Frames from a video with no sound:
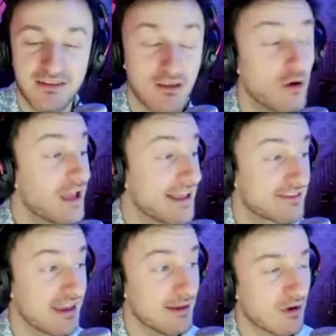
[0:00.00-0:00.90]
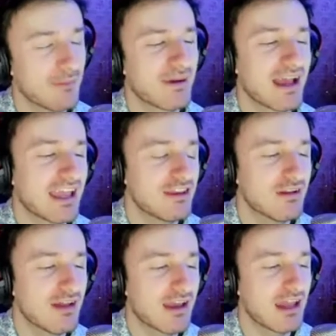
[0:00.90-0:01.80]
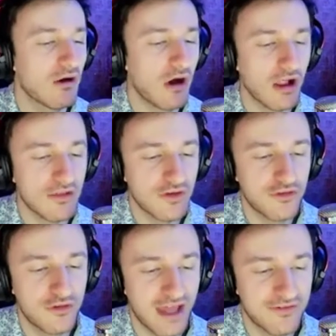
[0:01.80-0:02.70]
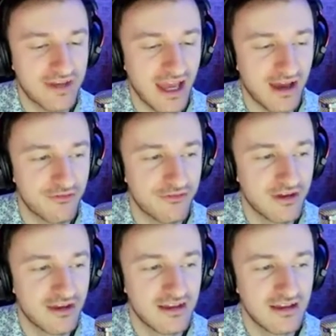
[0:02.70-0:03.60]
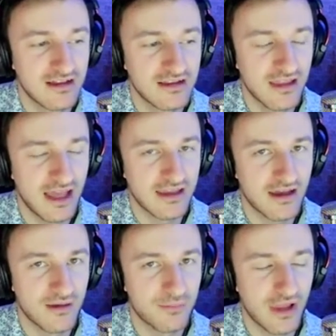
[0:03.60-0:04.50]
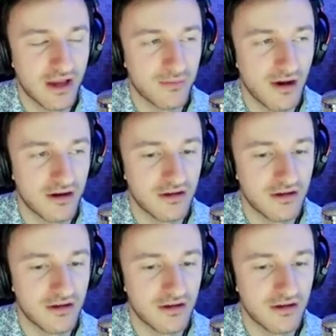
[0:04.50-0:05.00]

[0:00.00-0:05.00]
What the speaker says: Oh yeah, skateboard. But again, all of those you'd have to have like a player model.